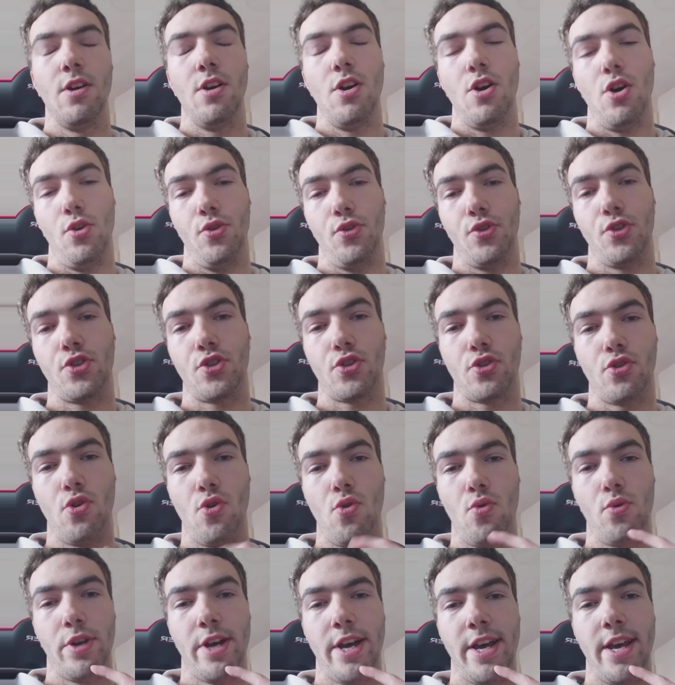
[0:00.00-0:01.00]
on
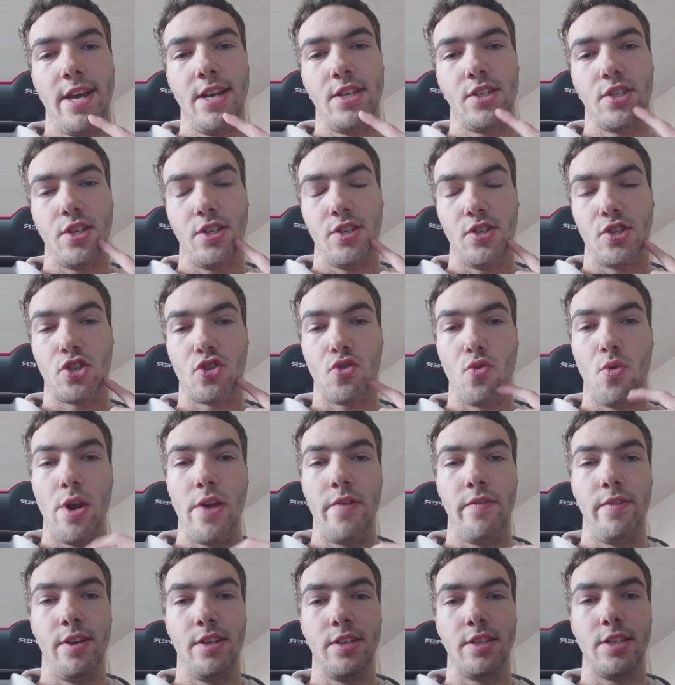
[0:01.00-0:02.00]
school days and school
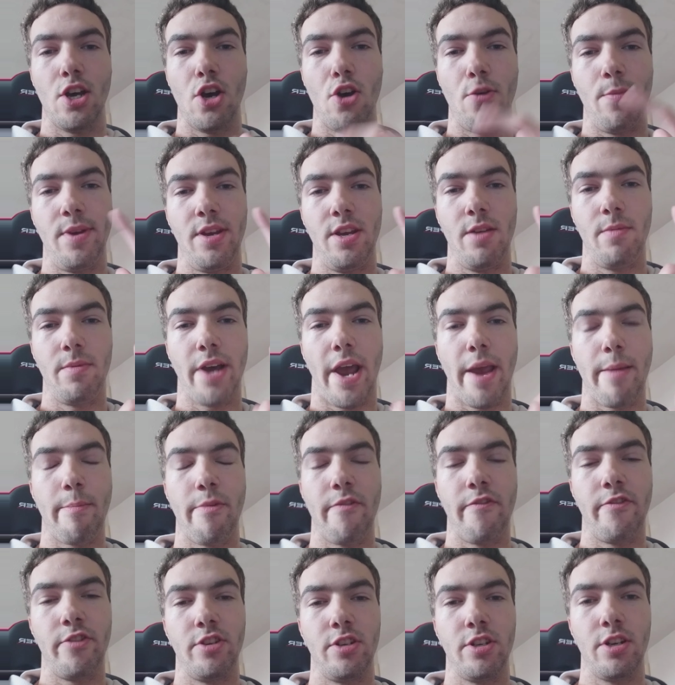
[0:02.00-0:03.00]
evenings there will be um,
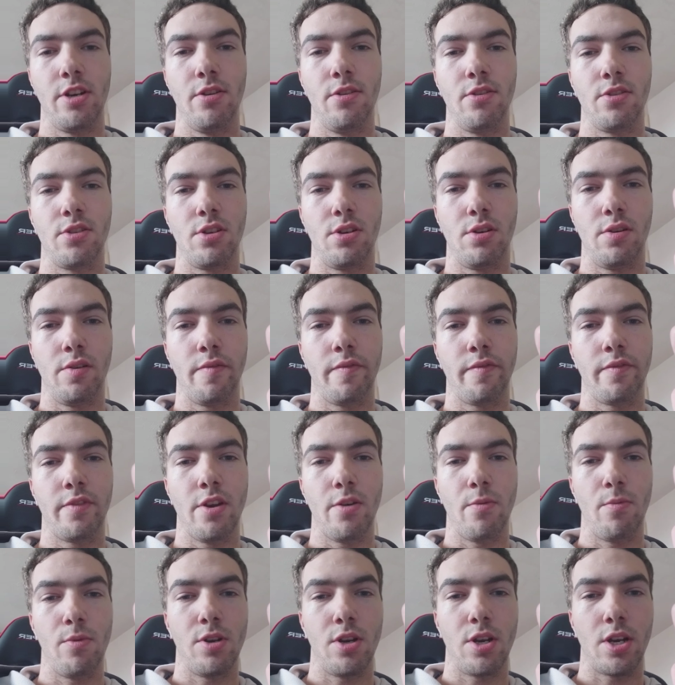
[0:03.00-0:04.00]
gaming videos
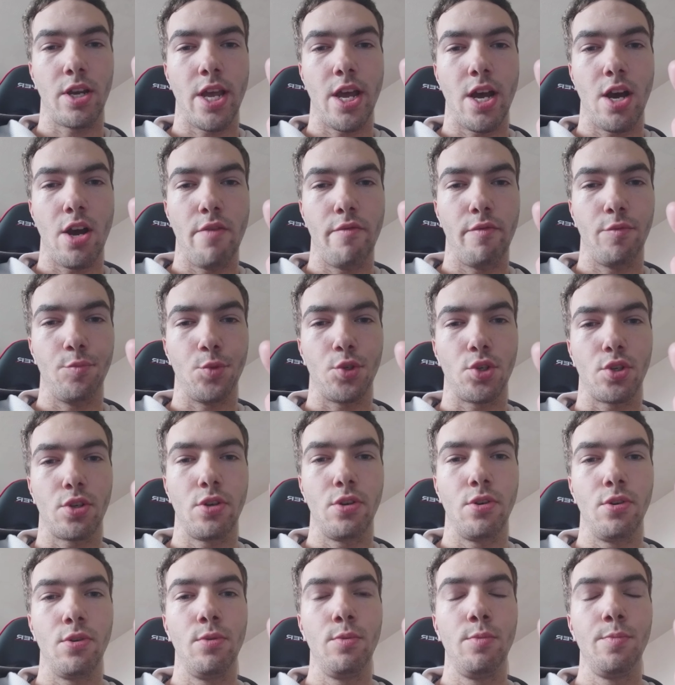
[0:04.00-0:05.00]
after when I get home from
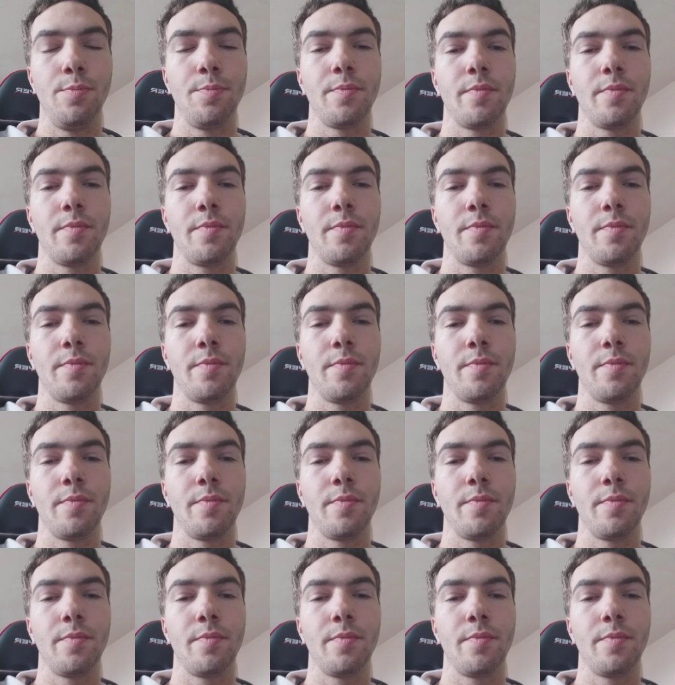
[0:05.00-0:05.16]
school.